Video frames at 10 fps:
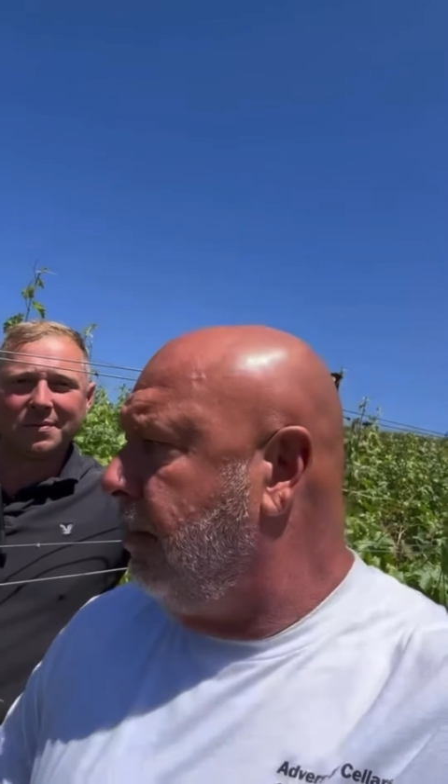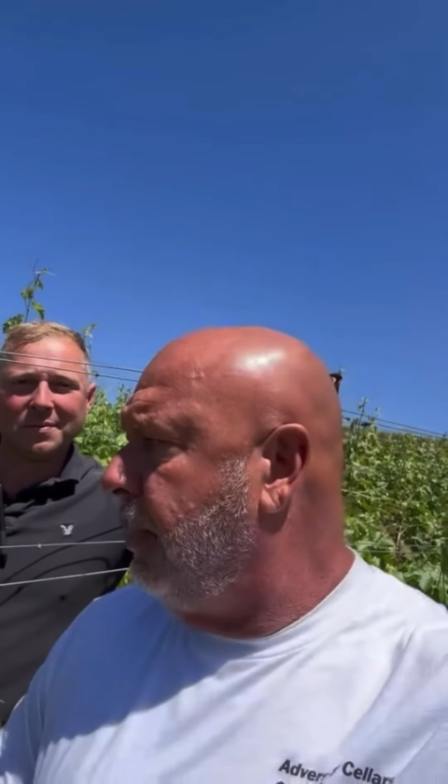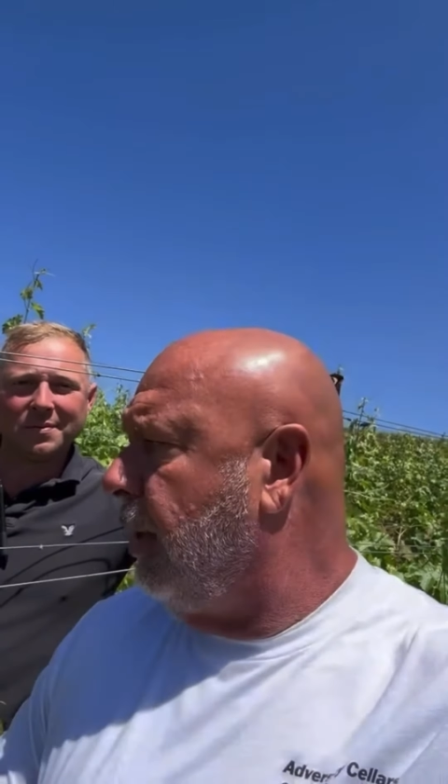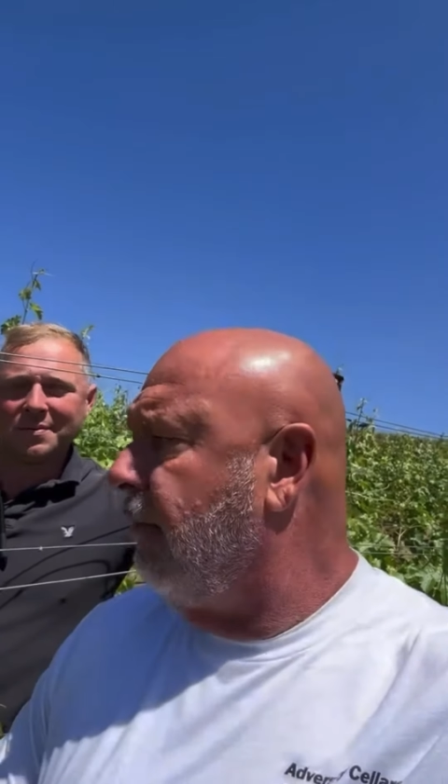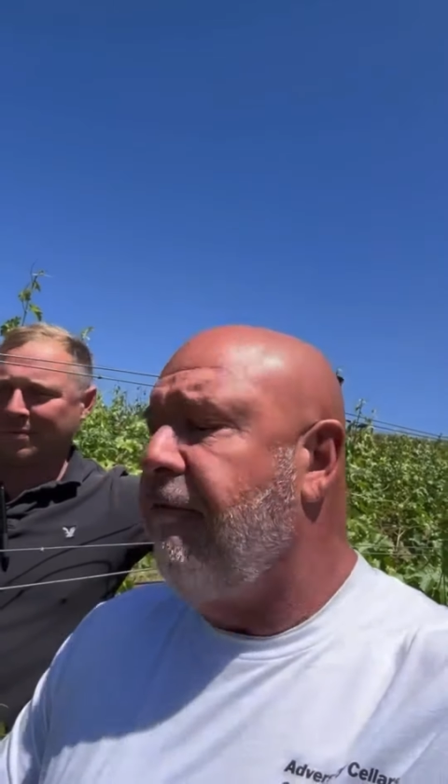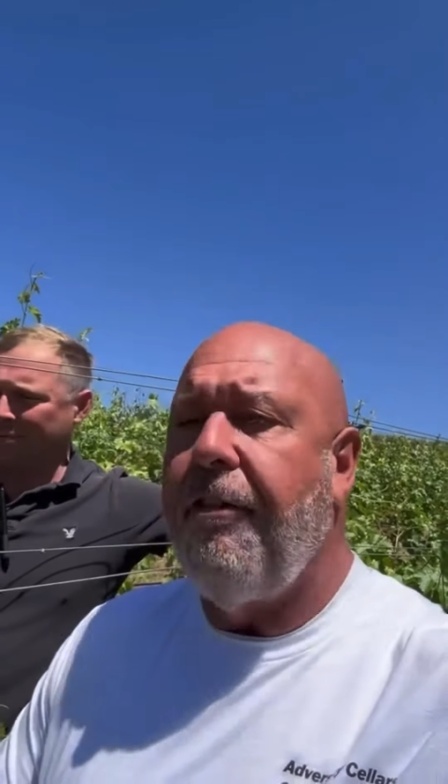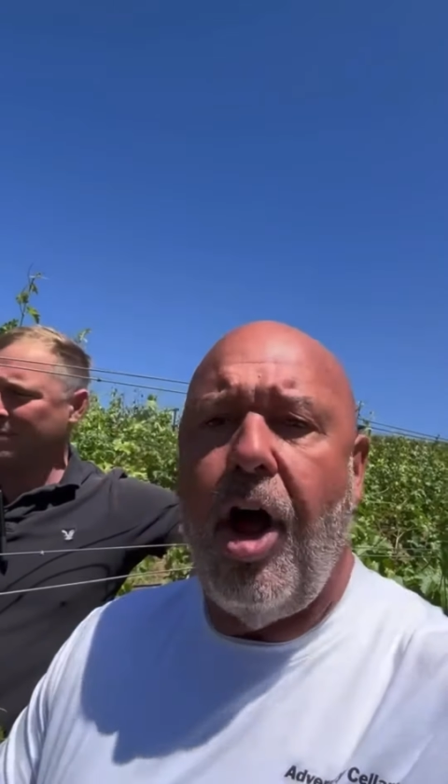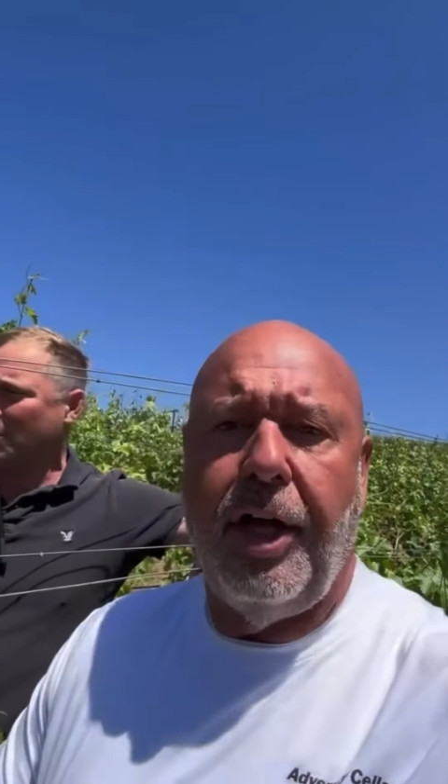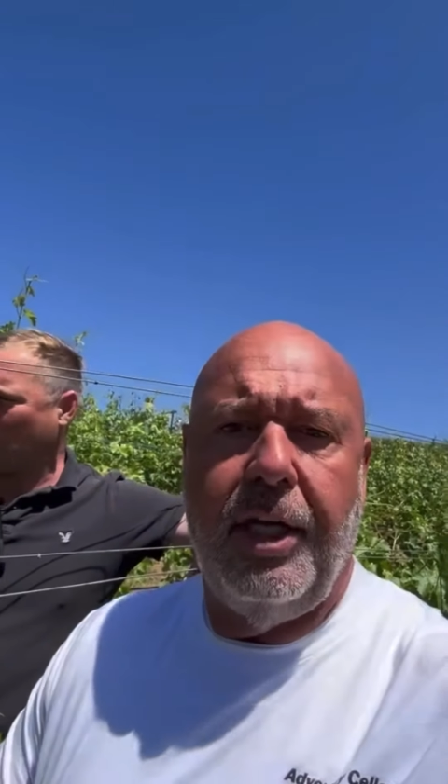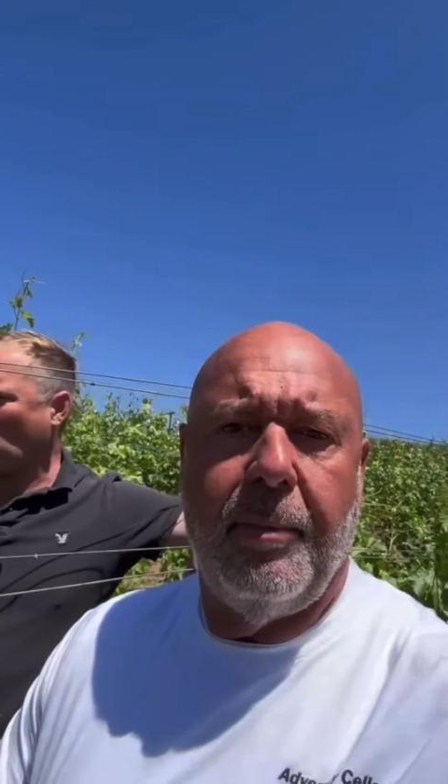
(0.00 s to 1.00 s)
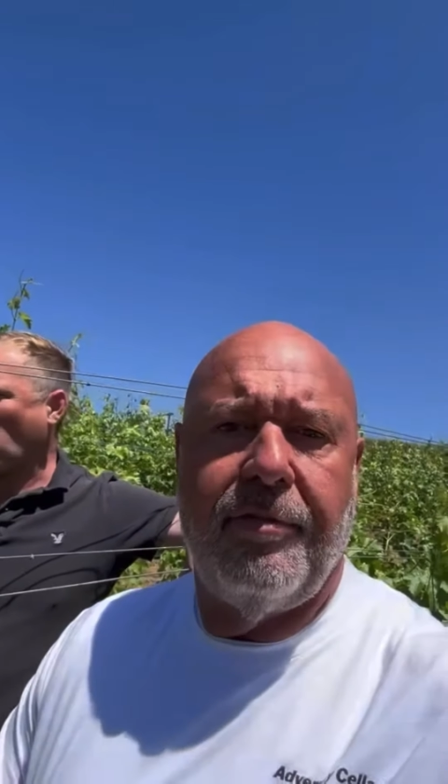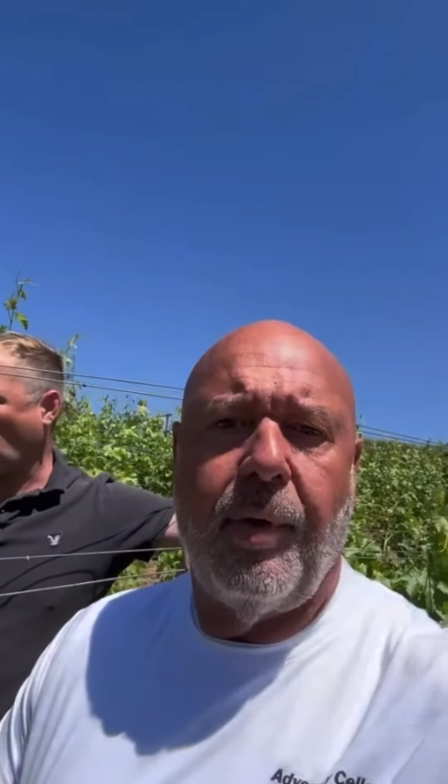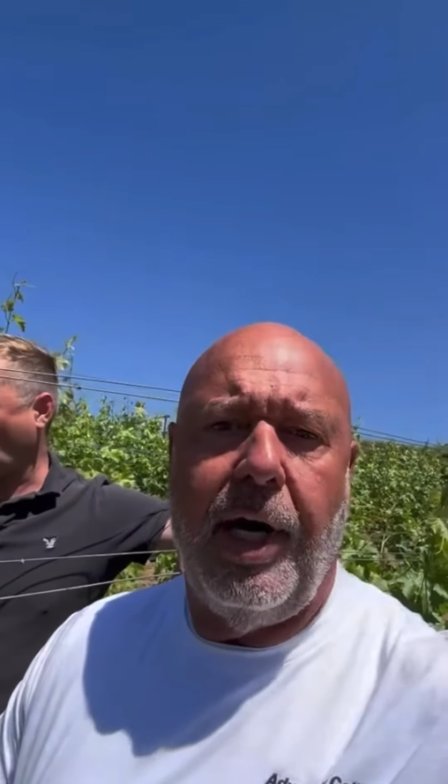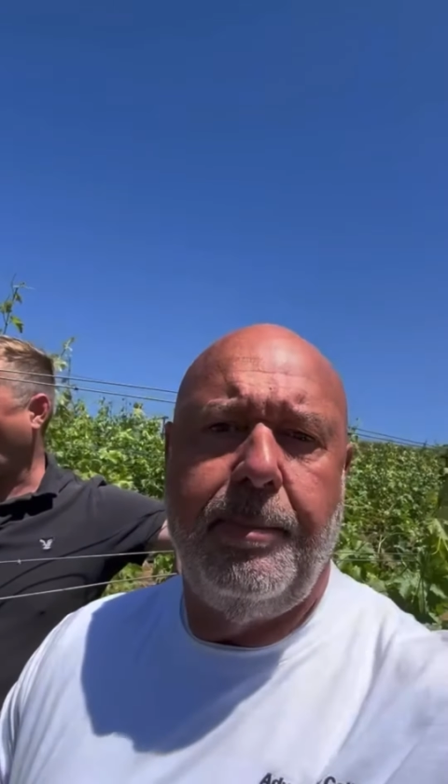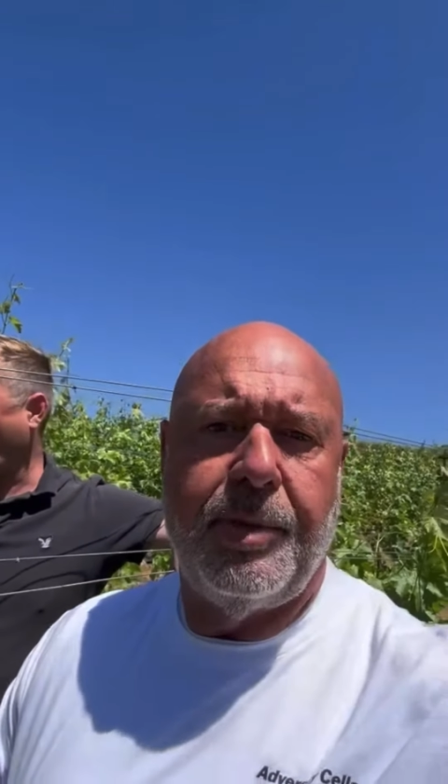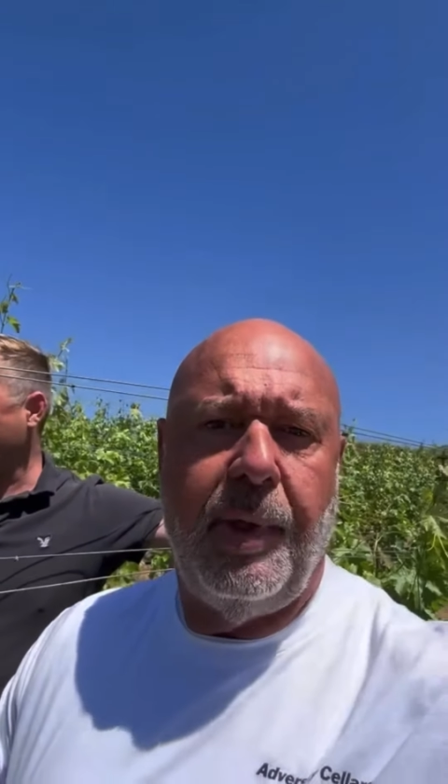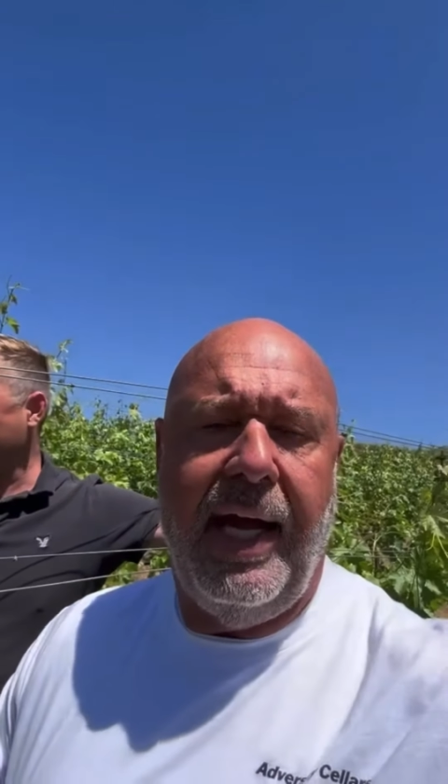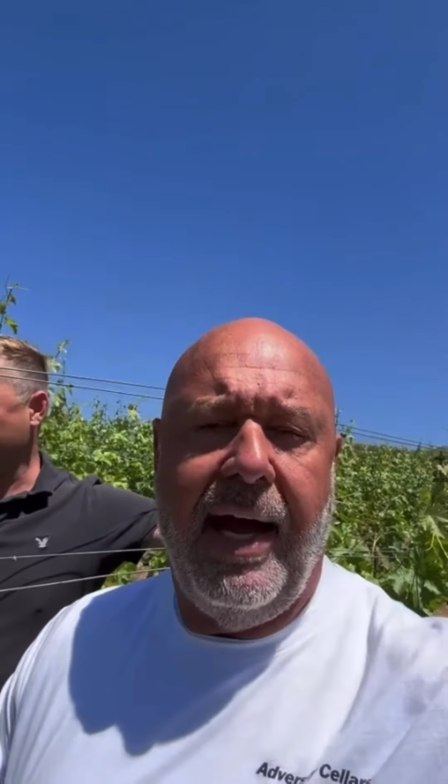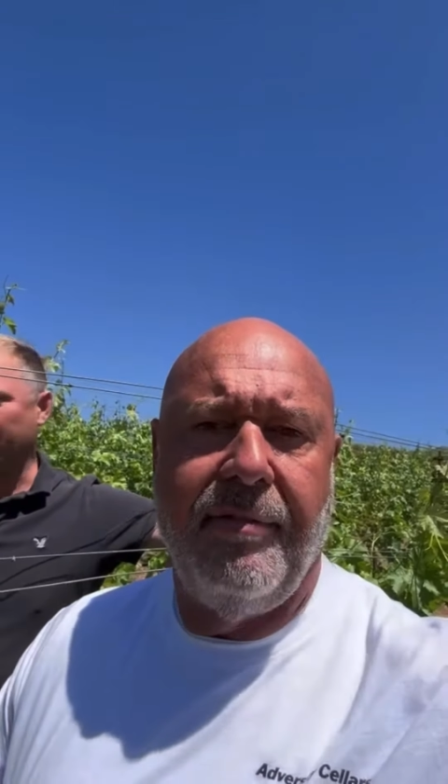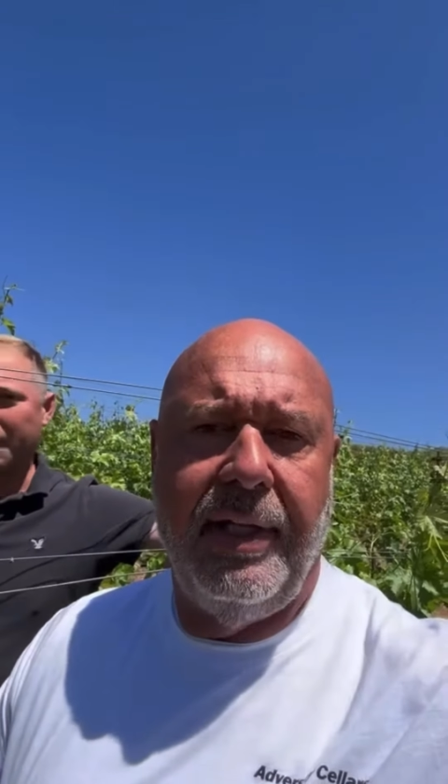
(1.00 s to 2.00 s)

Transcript: pure volume of grapes we have.